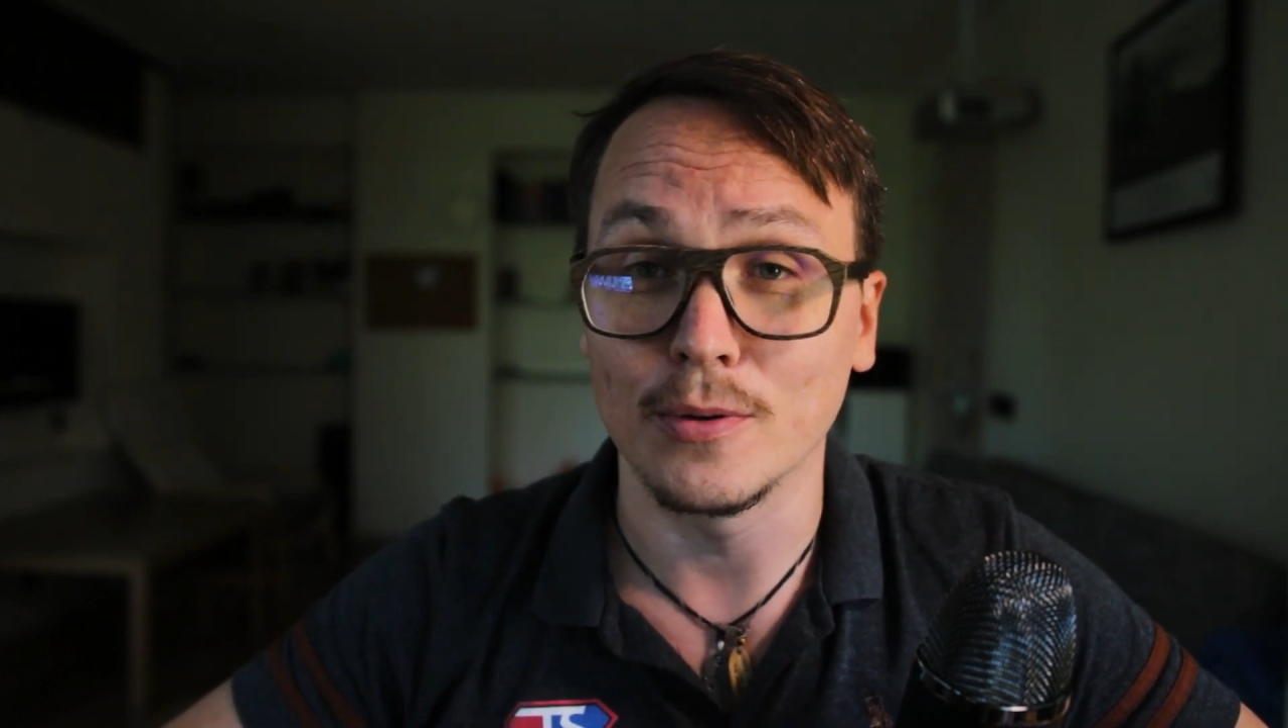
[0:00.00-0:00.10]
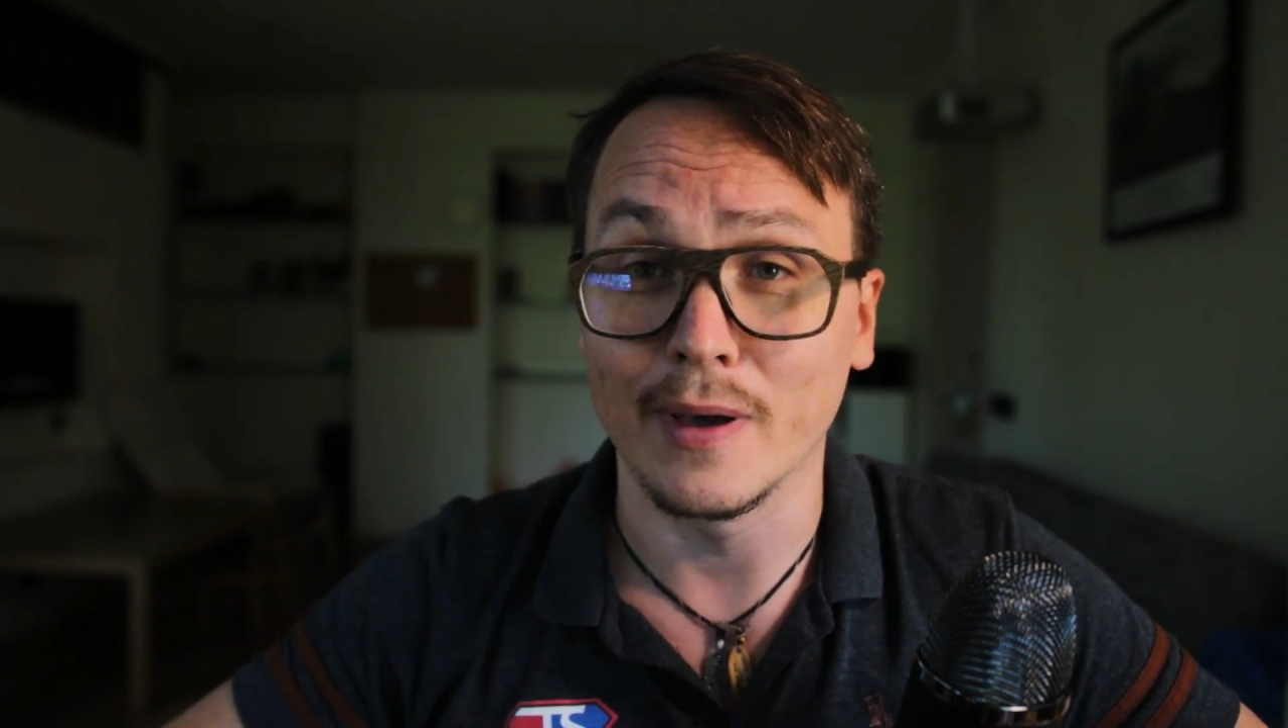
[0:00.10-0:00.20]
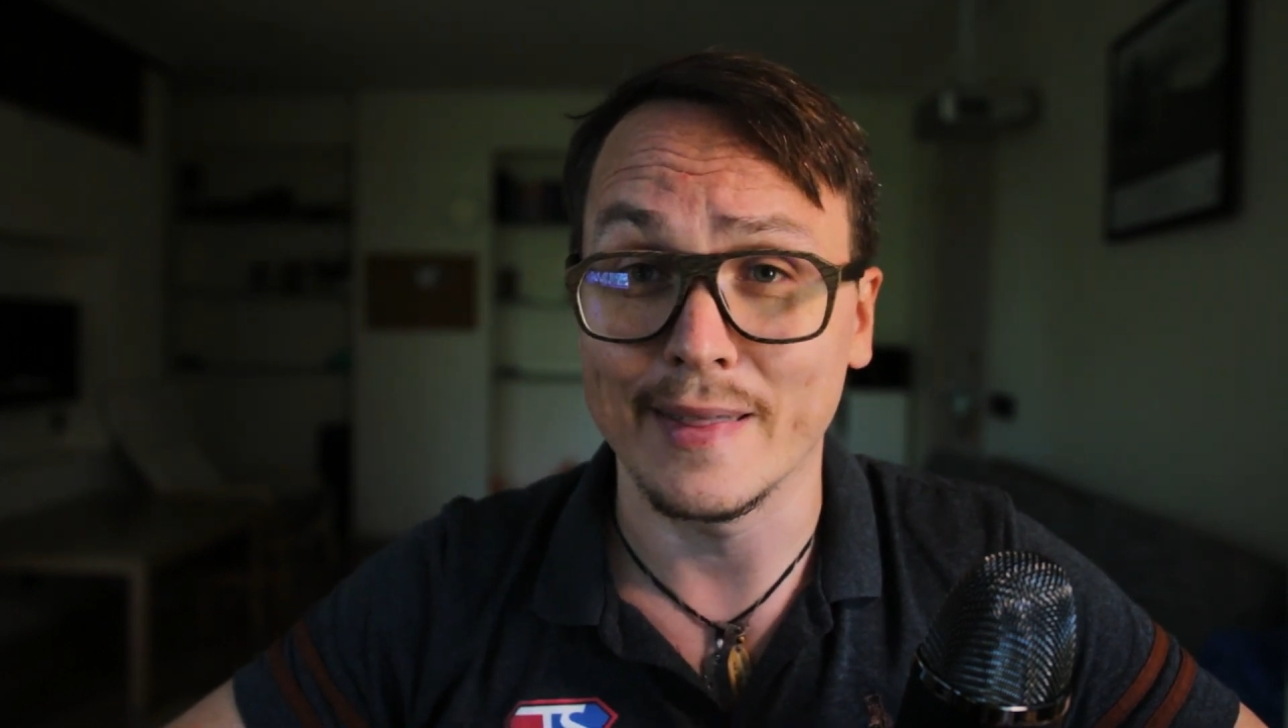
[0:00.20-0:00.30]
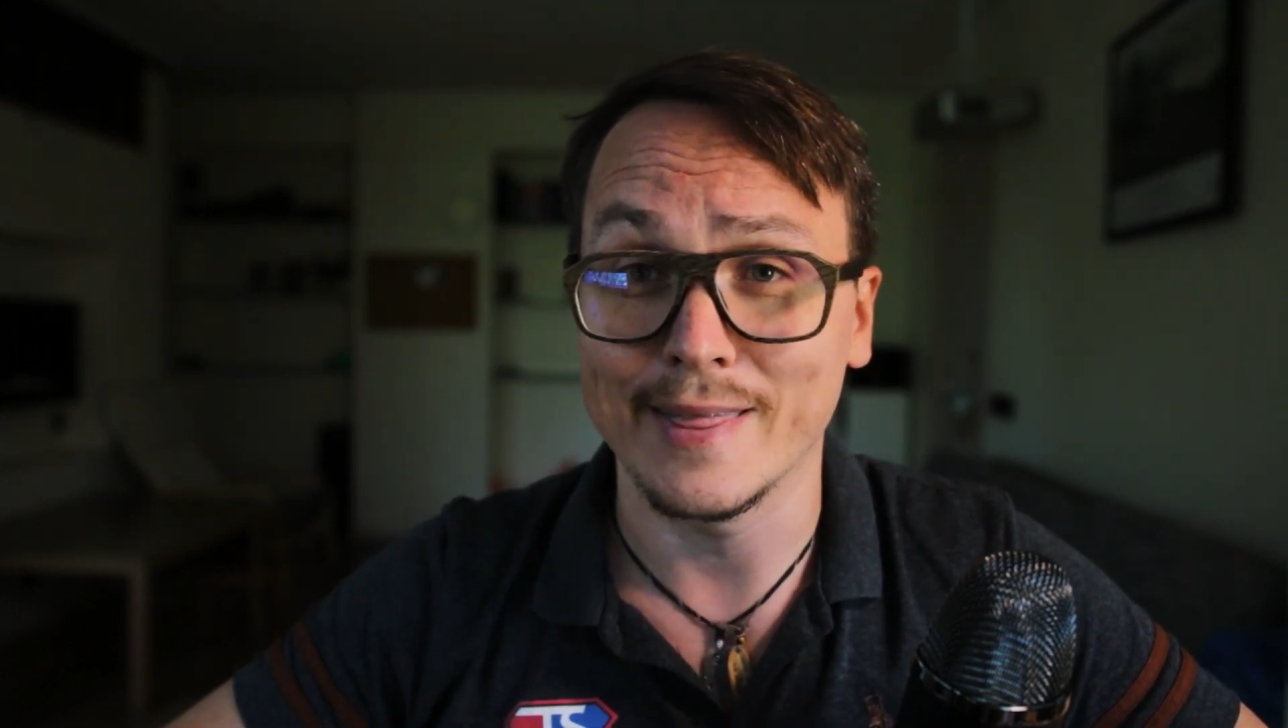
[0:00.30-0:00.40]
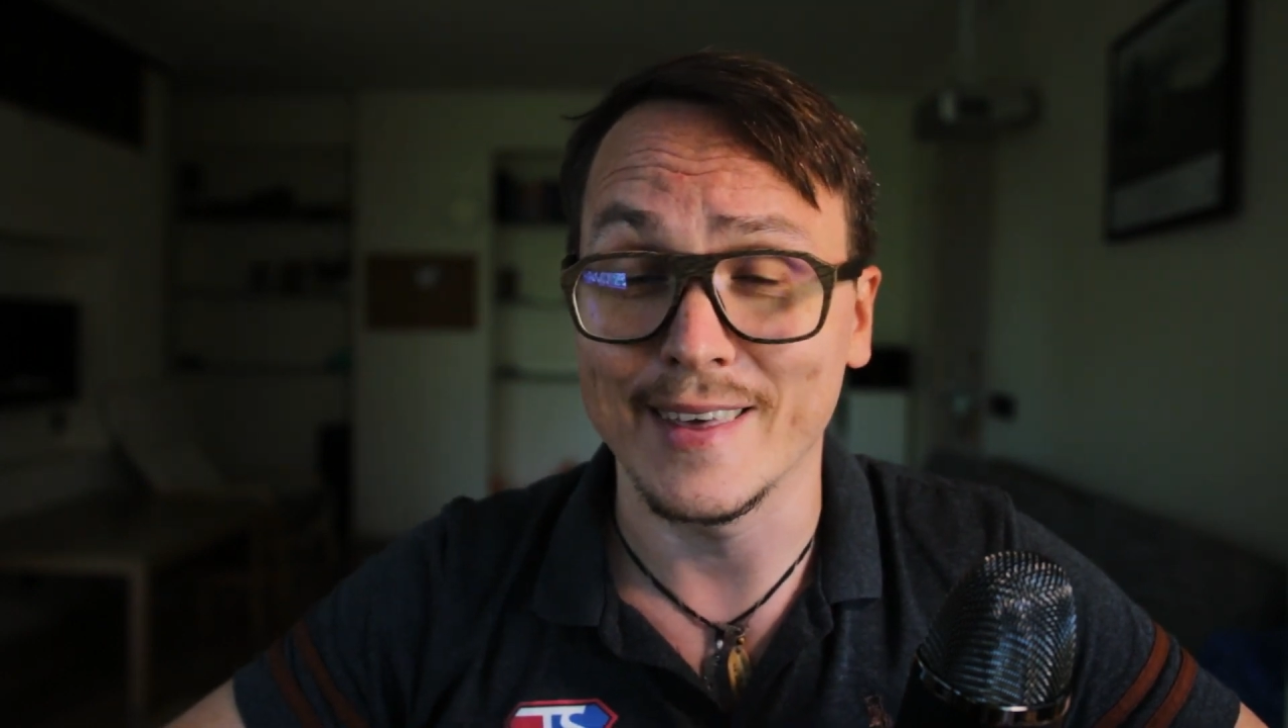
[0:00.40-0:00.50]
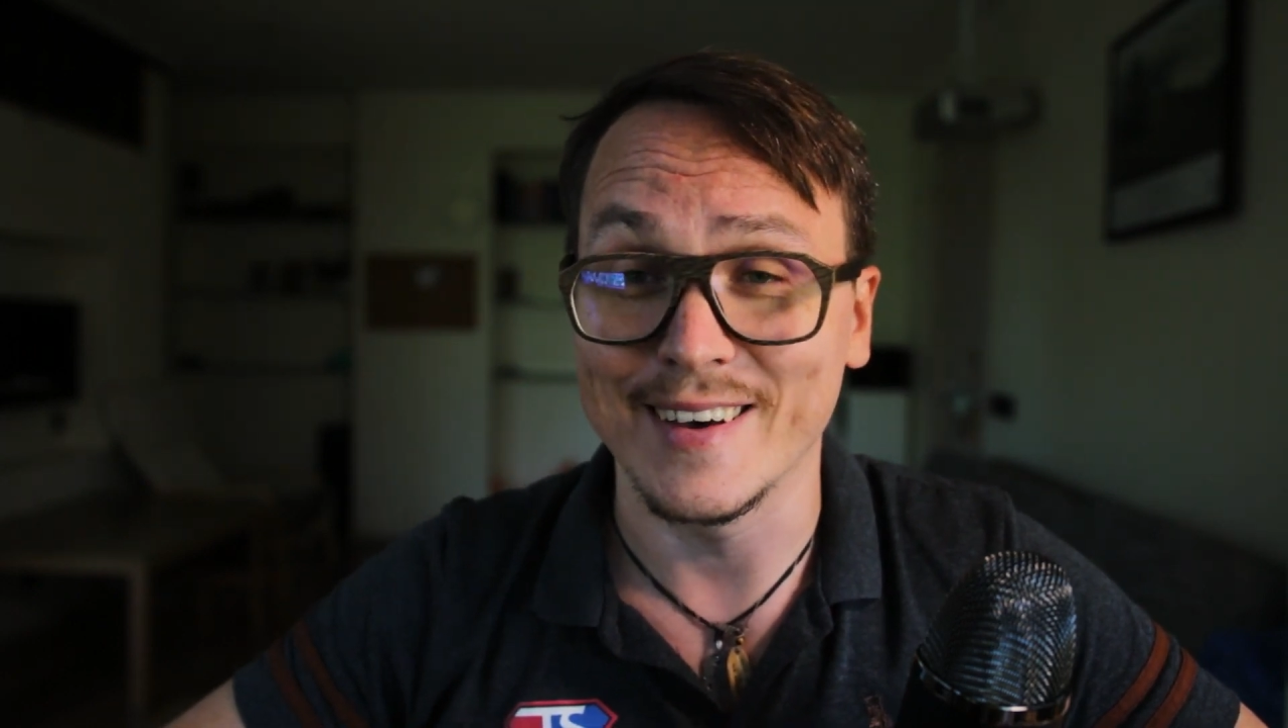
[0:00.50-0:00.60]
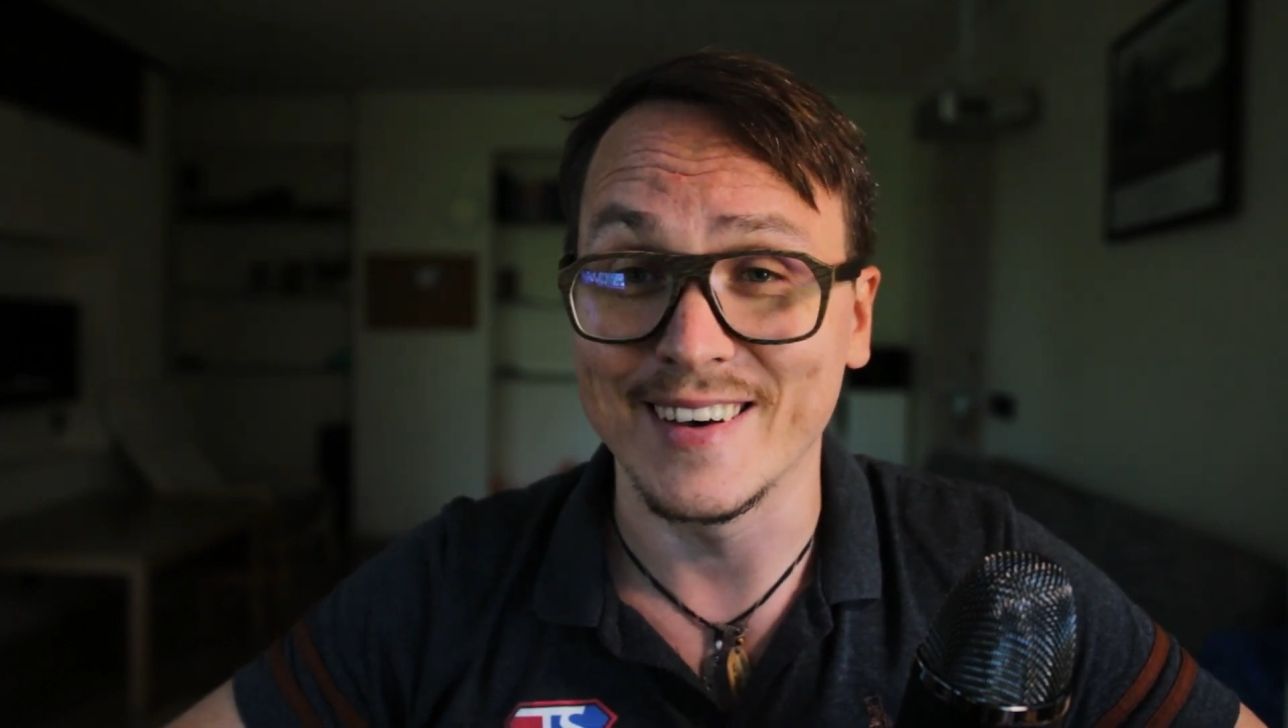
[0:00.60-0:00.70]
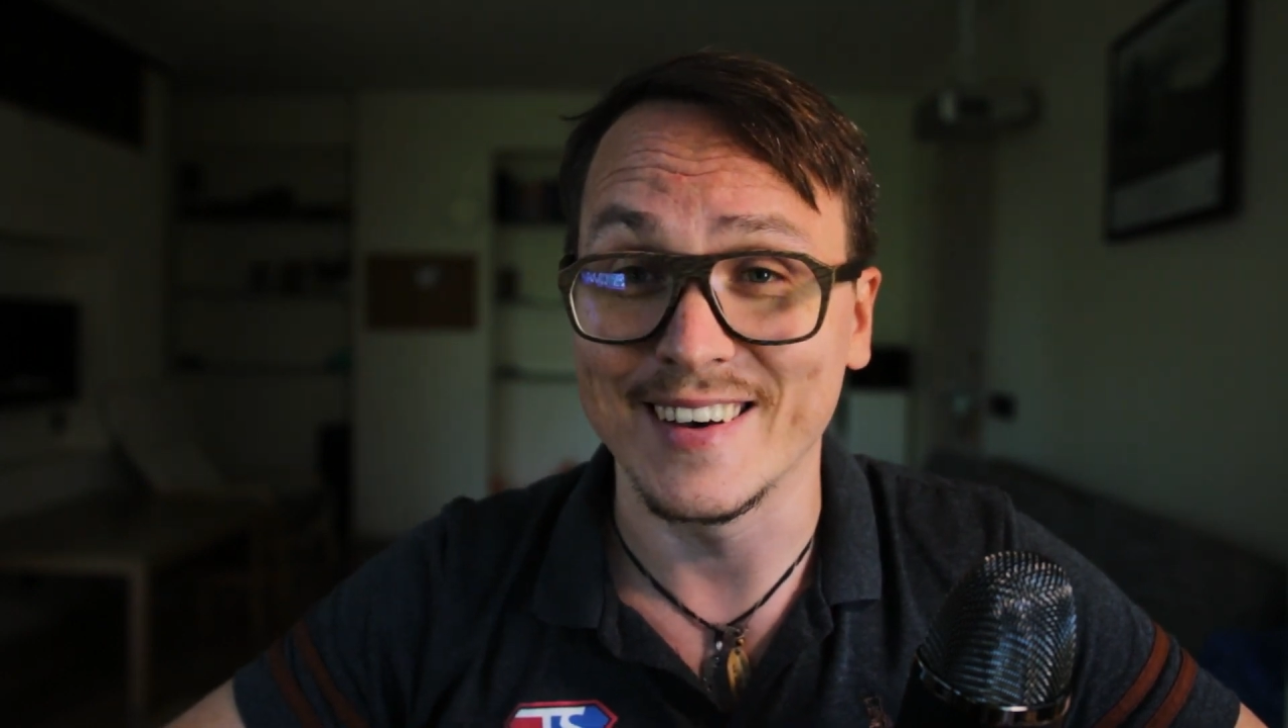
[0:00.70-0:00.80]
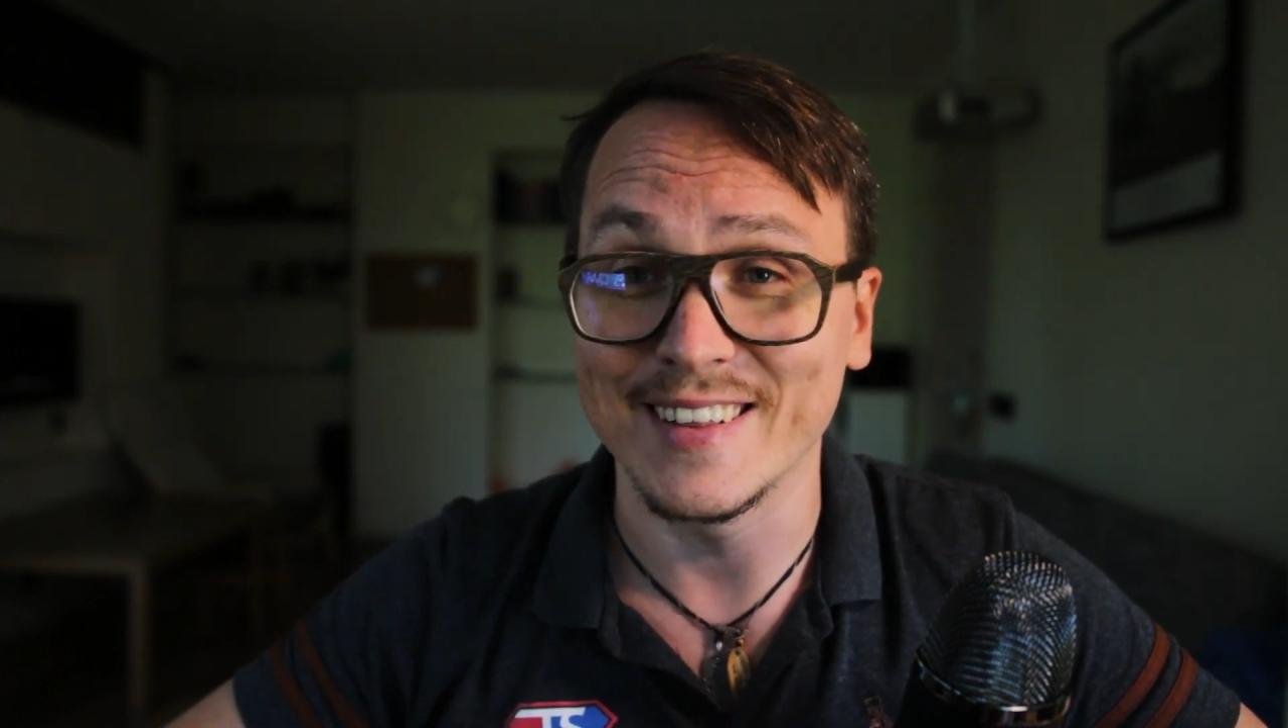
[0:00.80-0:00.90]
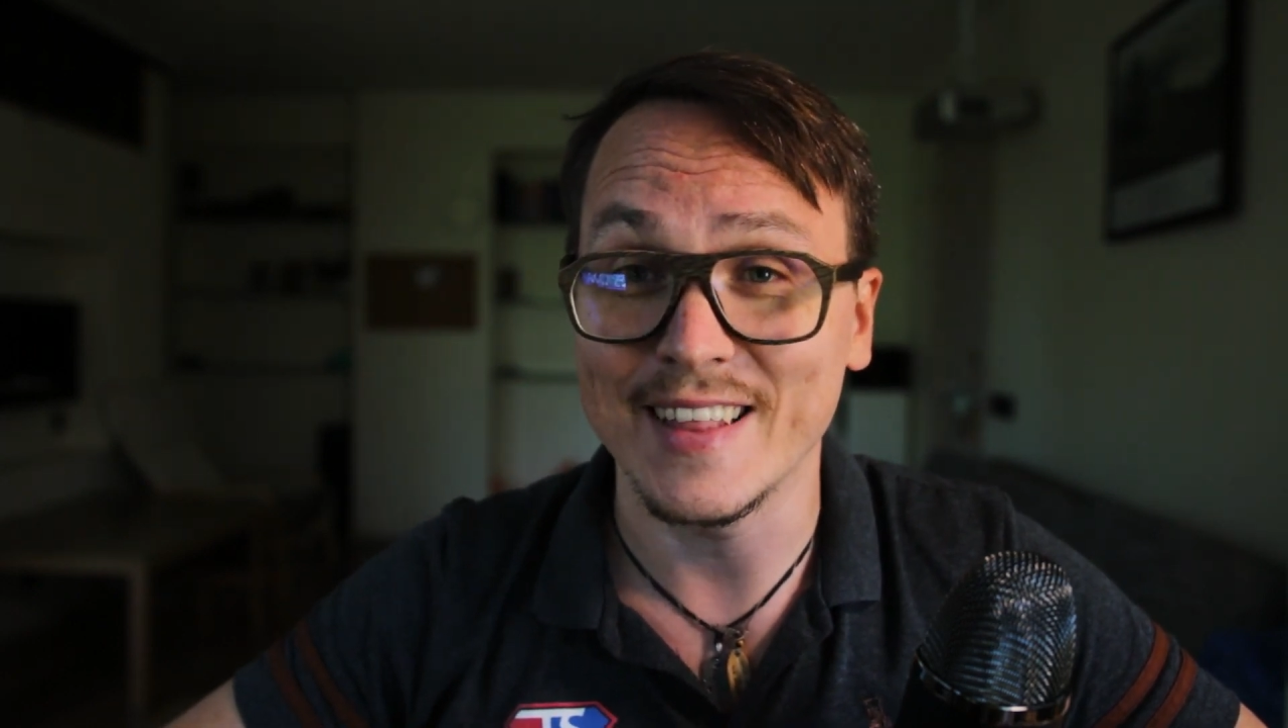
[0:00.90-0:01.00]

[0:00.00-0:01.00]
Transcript: to get the